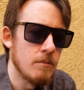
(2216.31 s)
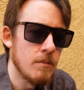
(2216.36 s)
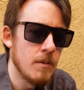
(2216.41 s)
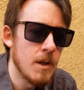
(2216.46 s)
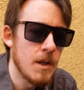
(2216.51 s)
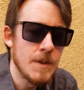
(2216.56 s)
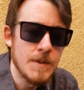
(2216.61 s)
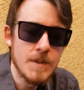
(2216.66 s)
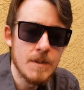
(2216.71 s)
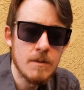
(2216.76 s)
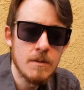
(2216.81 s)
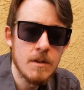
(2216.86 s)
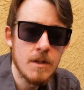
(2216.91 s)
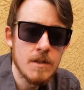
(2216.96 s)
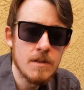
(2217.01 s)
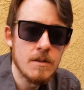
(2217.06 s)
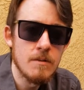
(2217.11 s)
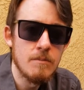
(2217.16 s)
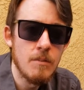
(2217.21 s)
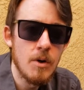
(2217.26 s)
as
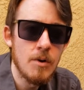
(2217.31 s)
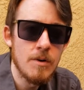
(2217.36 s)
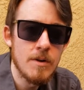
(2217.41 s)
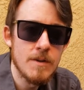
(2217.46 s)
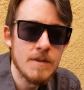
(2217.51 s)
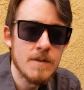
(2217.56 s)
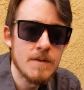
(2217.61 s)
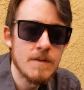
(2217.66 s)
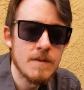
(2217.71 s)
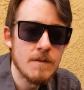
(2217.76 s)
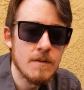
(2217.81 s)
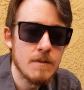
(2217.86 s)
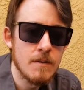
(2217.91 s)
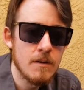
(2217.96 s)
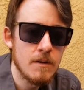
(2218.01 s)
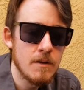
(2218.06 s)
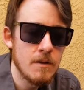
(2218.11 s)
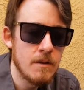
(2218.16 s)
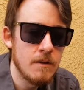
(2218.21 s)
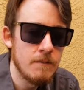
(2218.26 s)
a monist
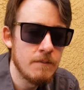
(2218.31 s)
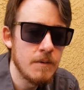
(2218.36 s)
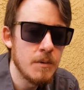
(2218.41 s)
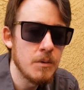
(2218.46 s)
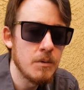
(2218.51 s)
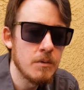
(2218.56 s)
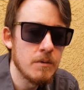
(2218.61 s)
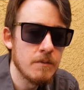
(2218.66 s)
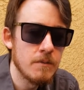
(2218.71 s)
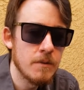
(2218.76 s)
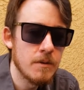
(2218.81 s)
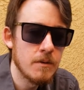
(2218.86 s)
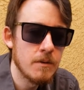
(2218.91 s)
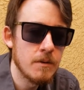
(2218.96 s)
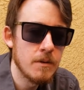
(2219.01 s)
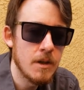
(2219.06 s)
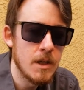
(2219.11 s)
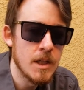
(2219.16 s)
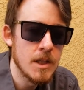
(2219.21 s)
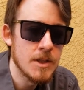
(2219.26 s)
view of
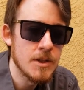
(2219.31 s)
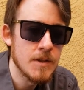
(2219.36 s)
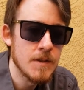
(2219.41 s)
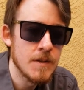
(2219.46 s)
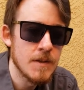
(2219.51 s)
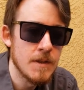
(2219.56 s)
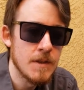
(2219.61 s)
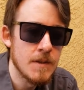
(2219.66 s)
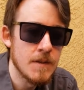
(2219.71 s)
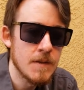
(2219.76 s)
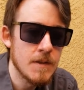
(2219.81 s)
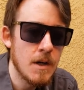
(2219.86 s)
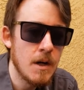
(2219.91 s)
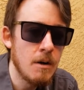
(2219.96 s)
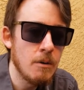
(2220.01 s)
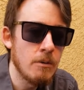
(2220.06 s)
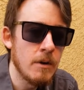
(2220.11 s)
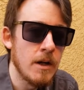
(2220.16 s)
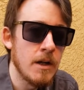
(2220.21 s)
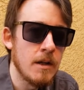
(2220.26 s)
consciousness
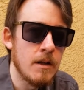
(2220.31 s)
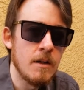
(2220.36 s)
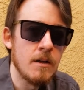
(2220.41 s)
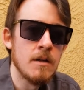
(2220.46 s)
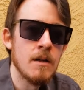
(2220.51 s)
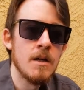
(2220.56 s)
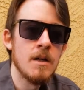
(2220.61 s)
already